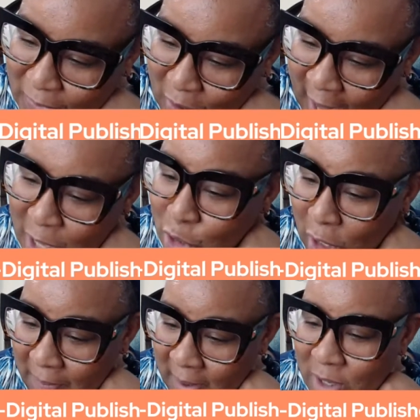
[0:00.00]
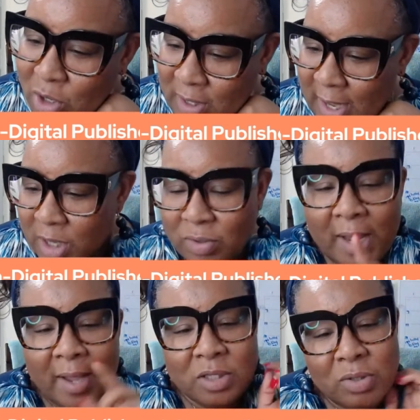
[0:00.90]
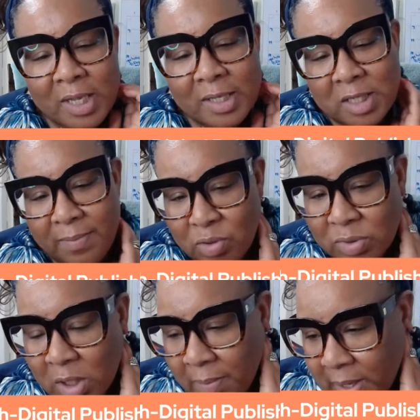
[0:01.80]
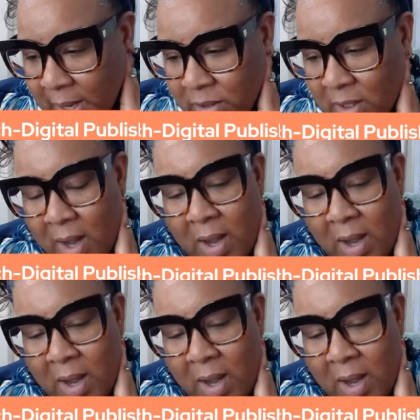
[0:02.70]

Okay, you're gonna be you did tell me you was gonna be at the